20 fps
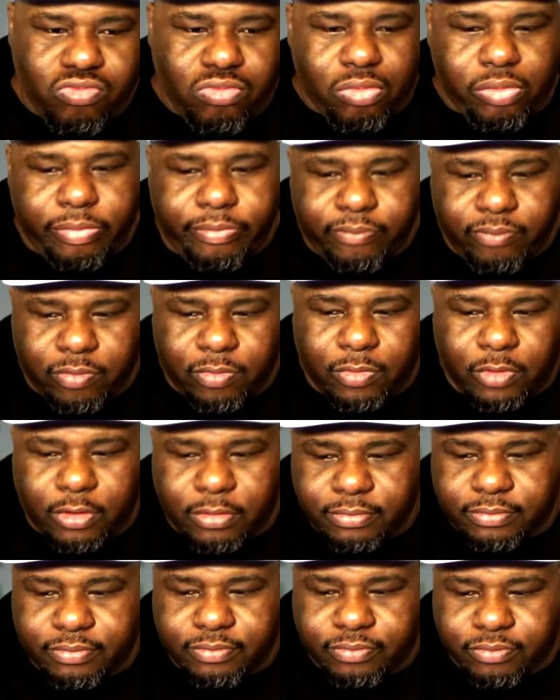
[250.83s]

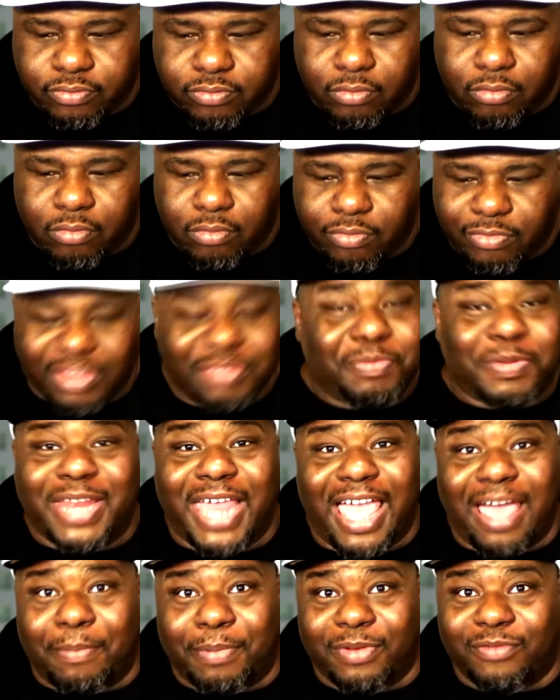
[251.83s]
This has been
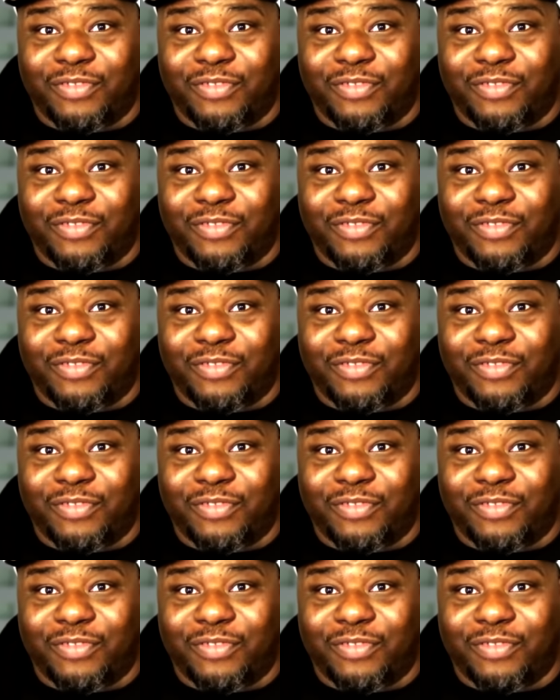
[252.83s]
happening